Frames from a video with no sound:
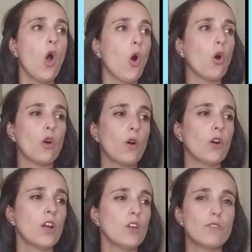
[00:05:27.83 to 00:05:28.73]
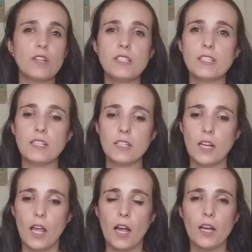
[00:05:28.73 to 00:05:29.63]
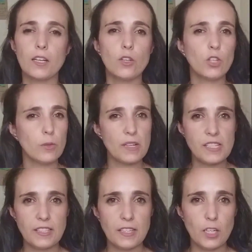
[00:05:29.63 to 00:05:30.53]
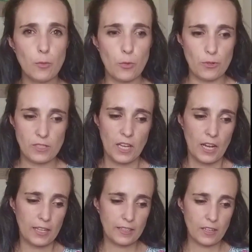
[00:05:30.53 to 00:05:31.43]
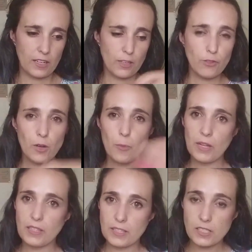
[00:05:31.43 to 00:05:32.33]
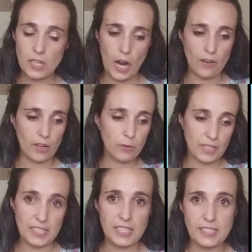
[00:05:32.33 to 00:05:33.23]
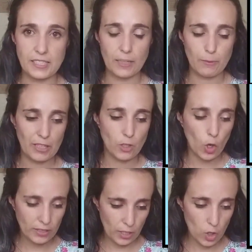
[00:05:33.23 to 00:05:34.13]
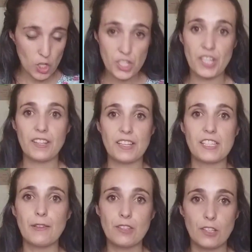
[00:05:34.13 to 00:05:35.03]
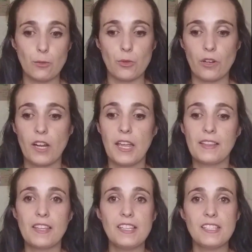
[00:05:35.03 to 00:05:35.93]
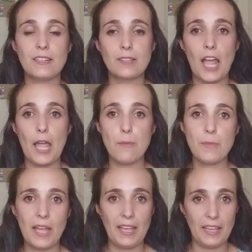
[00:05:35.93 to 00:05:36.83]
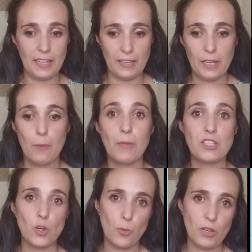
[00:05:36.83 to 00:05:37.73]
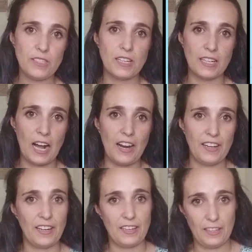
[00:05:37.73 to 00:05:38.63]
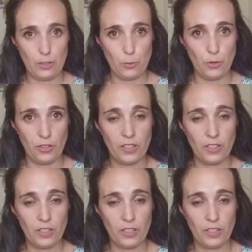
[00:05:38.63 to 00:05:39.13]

or for instance, an university campus, and there are different buildings around the city, but they all share the same network. This is an MAN, Metropolitan Area Network.